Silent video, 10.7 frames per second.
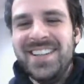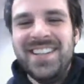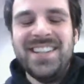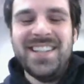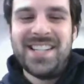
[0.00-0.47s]

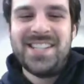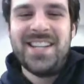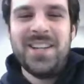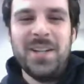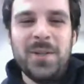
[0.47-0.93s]
Yes,
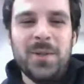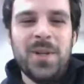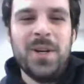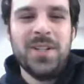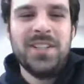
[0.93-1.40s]
I
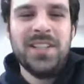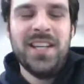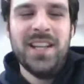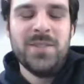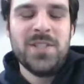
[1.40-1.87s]

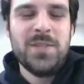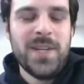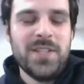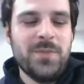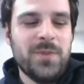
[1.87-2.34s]
wholeheartedly am a
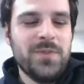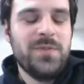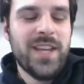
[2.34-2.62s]
Space Wolves